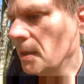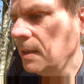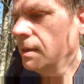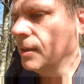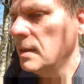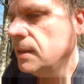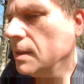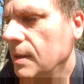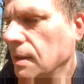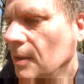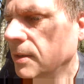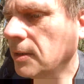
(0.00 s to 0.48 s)

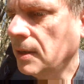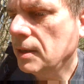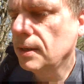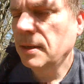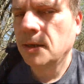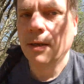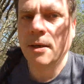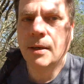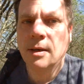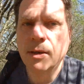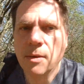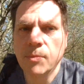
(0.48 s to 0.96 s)
You know,
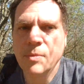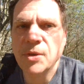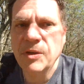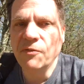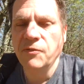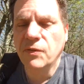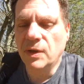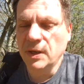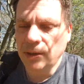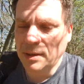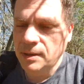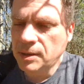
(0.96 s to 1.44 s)
it'd be
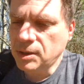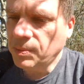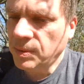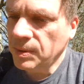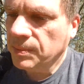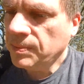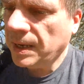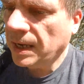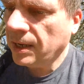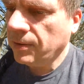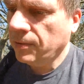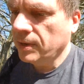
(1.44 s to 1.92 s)
fun to be
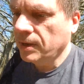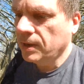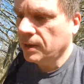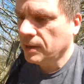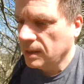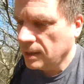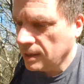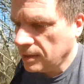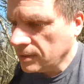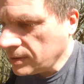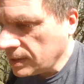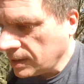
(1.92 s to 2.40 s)
playing with, you
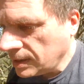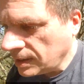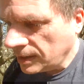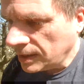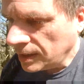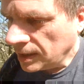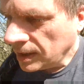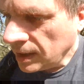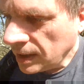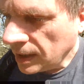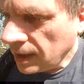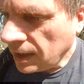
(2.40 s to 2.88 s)
know.
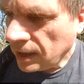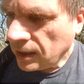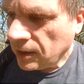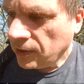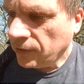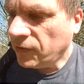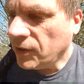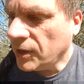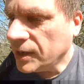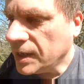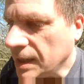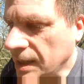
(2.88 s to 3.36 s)
If
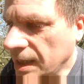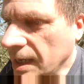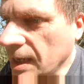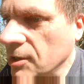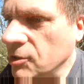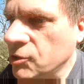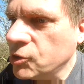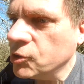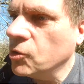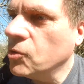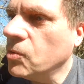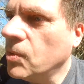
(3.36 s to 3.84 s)
I can get a
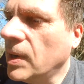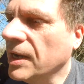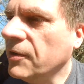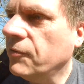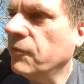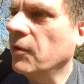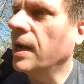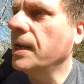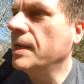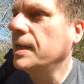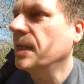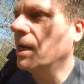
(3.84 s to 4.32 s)
shortwave
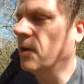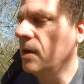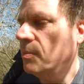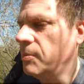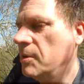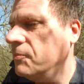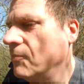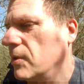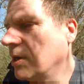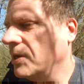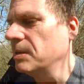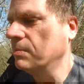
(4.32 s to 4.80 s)
radio up and
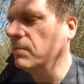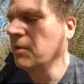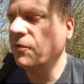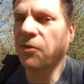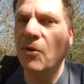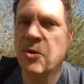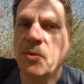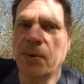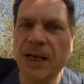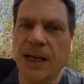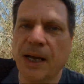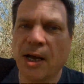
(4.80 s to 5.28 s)
running before
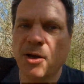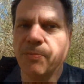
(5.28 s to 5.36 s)
we go